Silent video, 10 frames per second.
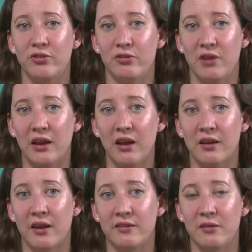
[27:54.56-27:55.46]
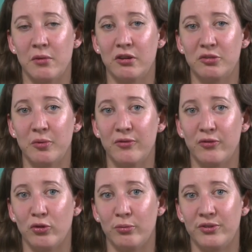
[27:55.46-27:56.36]
to recognise the multiple
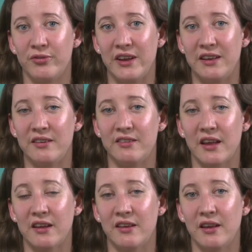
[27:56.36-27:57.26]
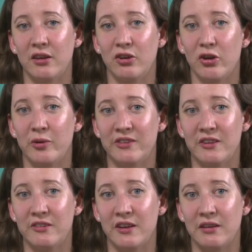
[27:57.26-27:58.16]
forms of intersecting and
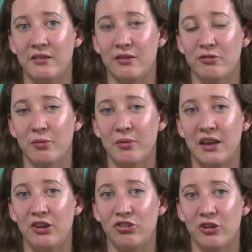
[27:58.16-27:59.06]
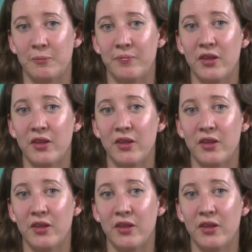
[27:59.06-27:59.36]
coexisting discrimination,